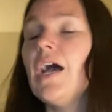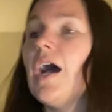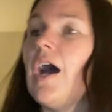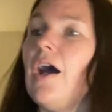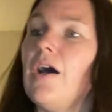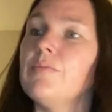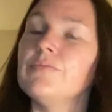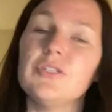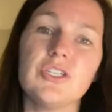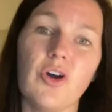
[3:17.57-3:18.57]

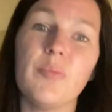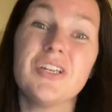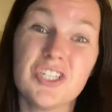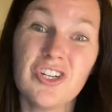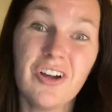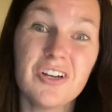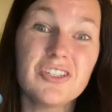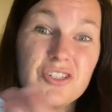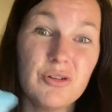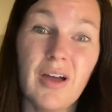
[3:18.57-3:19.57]
But
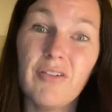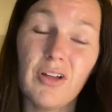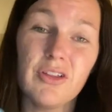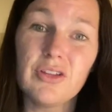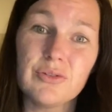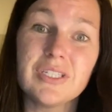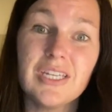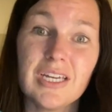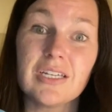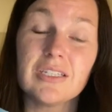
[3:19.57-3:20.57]
sharks do have all of those
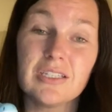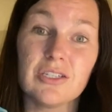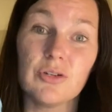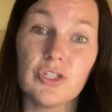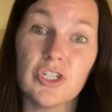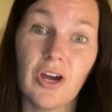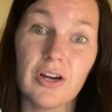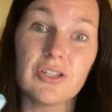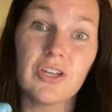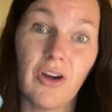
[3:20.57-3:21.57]
things. So
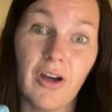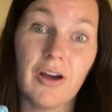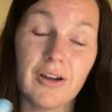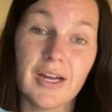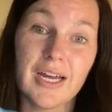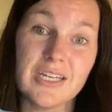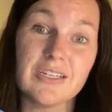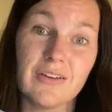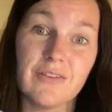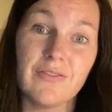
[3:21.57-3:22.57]
sharks are a kind
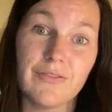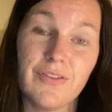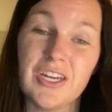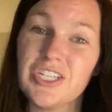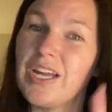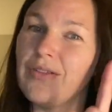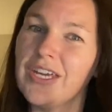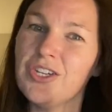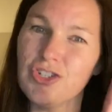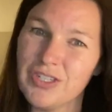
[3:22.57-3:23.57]
of fish. Now the
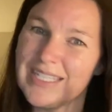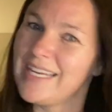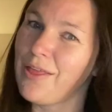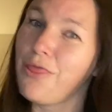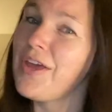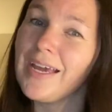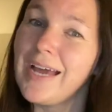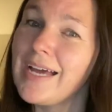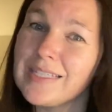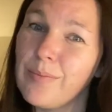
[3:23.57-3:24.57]
interesting thing,
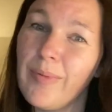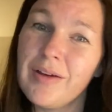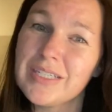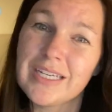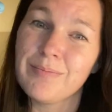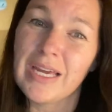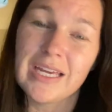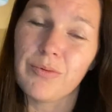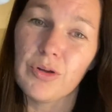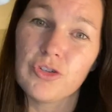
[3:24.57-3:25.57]
guys, I'm about to make
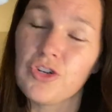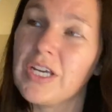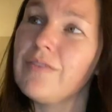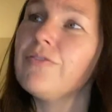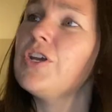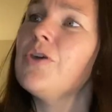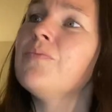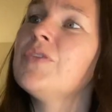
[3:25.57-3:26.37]
it real tricky for you.